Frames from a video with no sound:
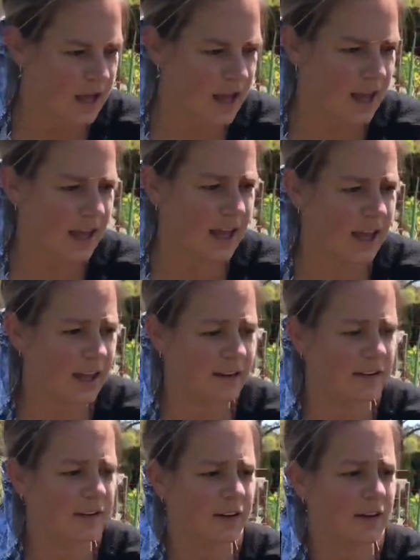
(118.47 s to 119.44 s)

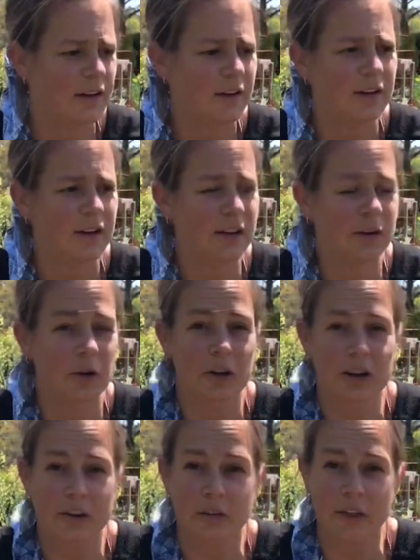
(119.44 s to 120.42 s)
And in order
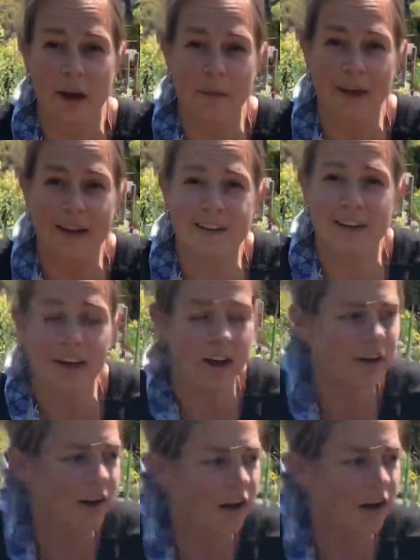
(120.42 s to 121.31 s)
to do that, we had to cut